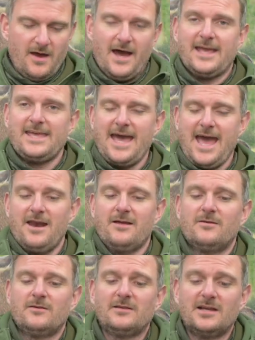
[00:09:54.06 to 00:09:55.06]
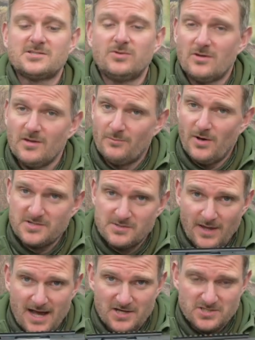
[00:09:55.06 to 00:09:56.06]
Again, let's look at the
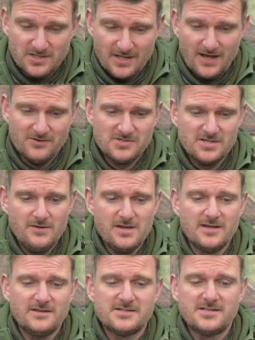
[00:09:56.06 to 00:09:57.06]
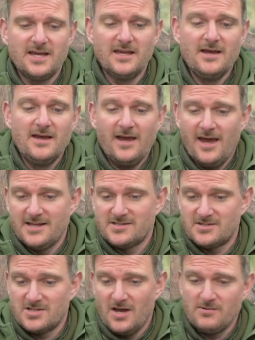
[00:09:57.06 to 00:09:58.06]
bottom of the action now, so you can see it's
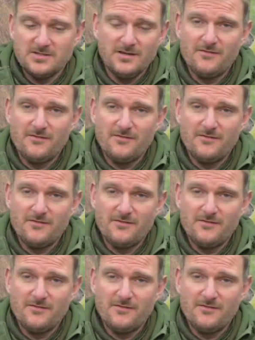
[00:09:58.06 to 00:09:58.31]
a totally